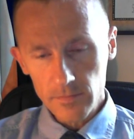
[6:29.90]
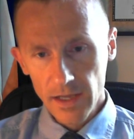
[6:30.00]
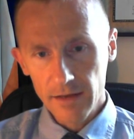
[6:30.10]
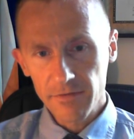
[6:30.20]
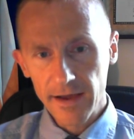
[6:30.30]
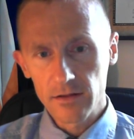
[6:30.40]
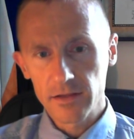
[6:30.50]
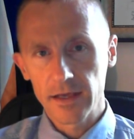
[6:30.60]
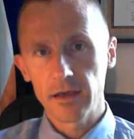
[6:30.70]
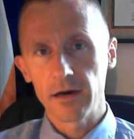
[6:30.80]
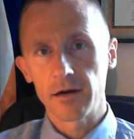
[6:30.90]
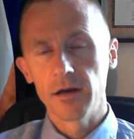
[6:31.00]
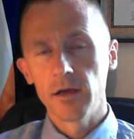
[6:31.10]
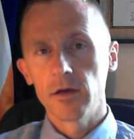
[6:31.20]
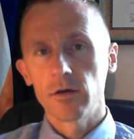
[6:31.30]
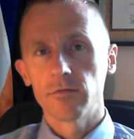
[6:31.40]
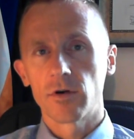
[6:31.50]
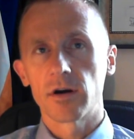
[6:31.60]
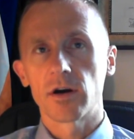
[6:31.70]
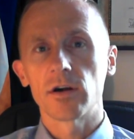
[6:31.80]
And final thing here
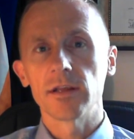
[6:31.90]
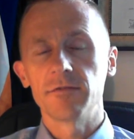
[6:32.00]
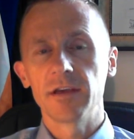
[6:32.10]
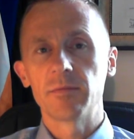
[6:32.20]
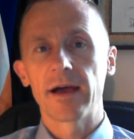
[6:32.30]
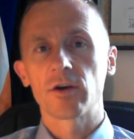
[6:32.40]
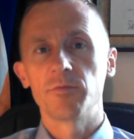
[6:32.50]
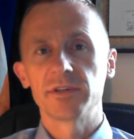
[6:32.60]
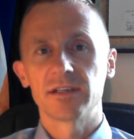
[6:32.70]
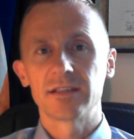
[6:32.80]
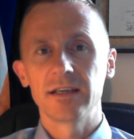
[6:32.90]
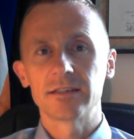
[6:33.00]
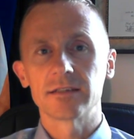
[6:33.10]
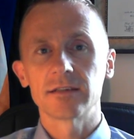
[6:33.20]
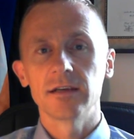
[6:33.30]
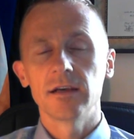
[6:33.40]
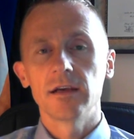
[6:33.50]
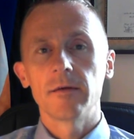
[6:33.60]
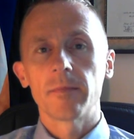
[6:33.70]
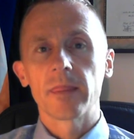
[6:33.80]
for early feedback on business thesis
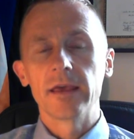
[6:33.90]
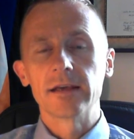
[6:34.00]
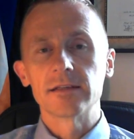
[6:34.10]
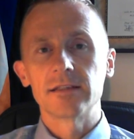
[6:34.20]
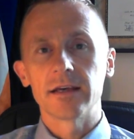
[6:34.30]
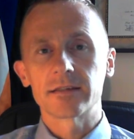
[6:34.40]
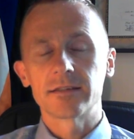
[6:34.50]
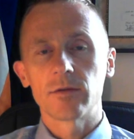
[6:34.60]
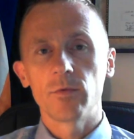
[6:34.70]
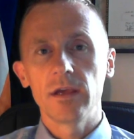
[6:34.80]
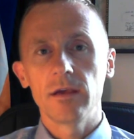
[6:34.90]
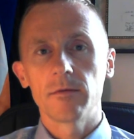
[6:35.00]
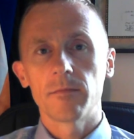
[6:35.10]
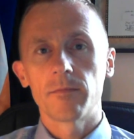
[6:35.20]
is this, that we